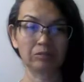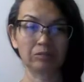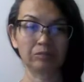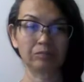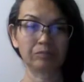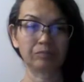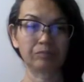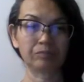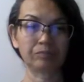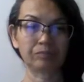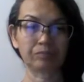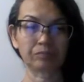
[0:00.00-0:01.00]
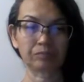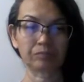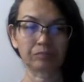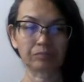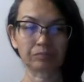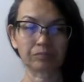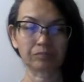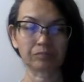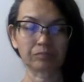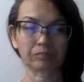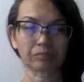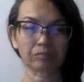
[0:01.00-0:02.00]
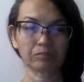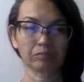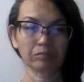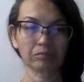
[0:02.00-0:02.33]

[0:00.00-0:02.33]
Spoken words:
(silence)